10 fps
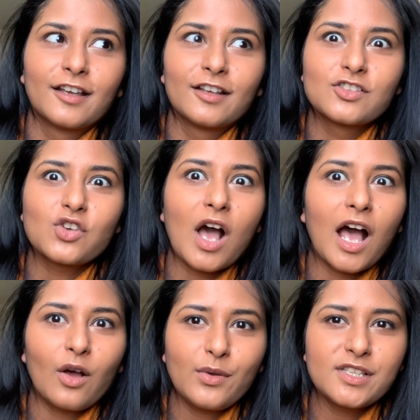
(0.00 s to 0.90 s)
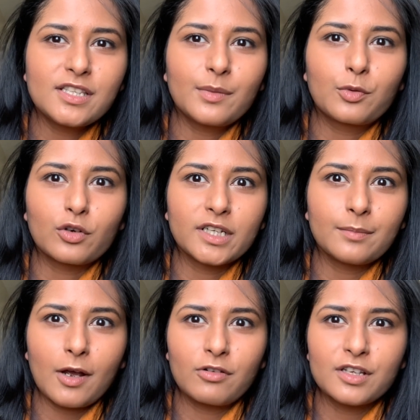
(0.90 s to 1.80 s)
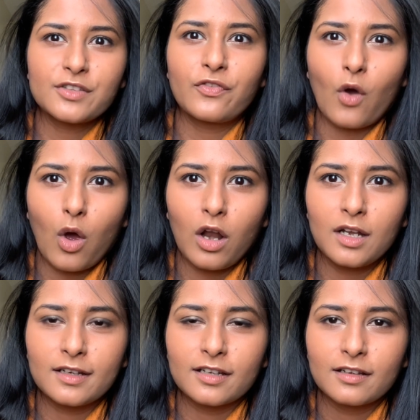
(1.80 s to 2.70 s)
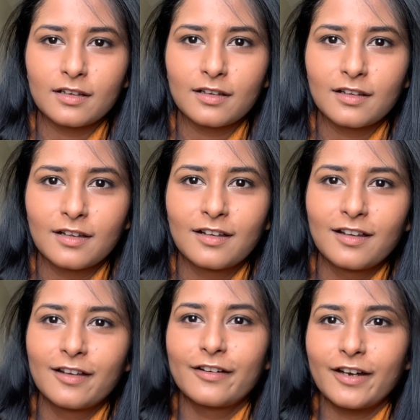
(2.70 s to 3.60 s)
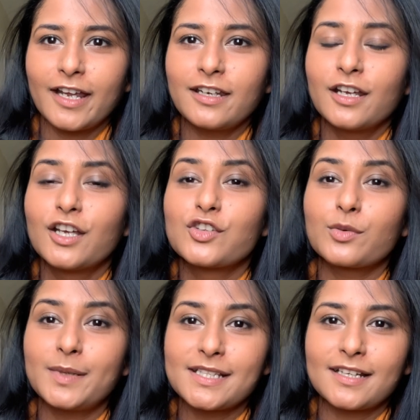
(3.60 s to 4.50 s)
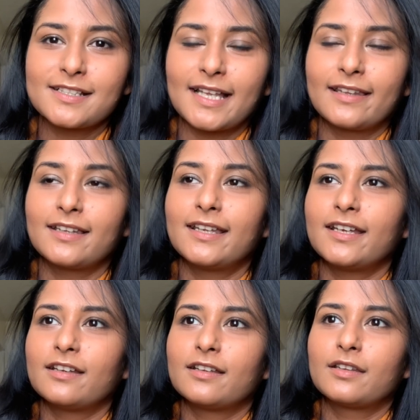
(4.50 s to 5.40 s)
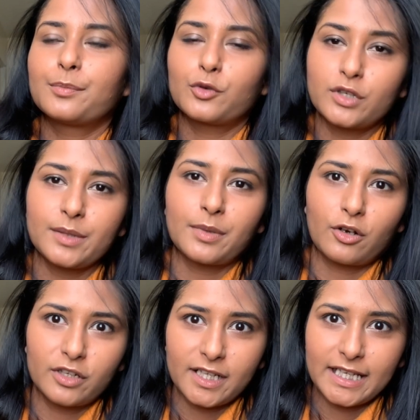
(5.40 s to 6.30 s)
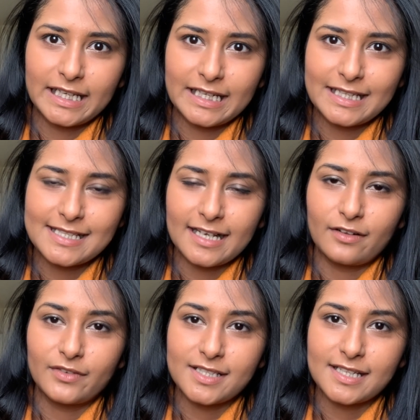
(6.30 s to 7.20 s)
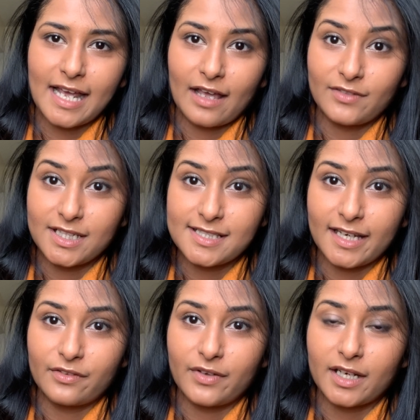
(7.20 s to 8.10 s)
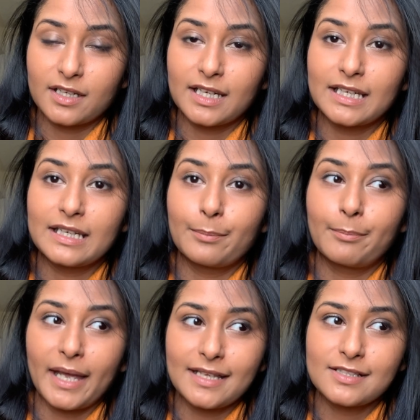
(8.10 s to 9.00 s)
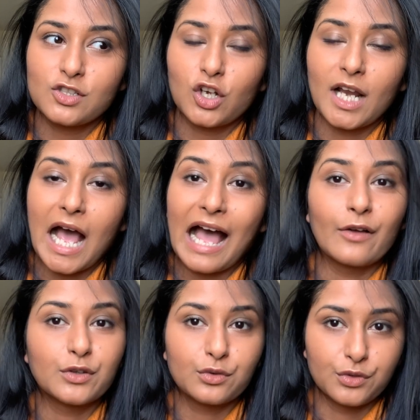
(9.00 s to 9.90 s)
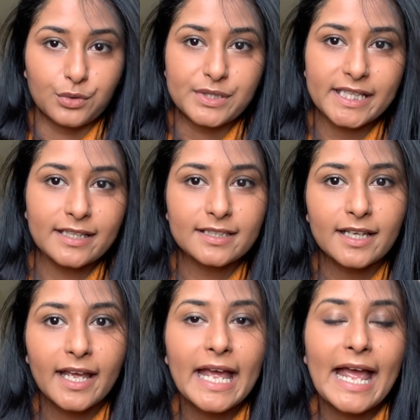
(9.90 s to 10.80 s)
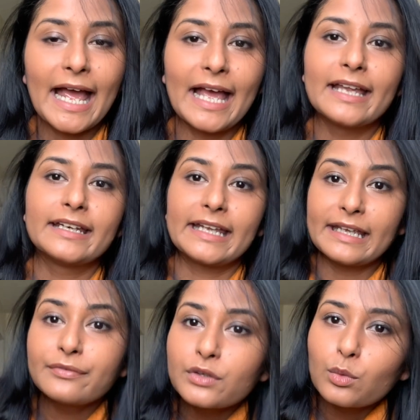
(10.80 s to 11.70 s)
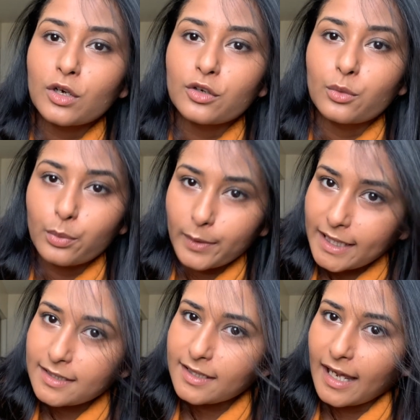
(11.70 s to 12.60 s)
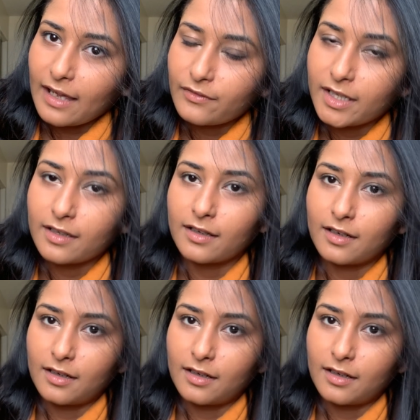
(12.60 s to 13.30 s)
So how is it the protein powder's fault, right? So please understand that the protein powder in itself doesn't have any side effect. It depends on how you use it. And if you want to quit having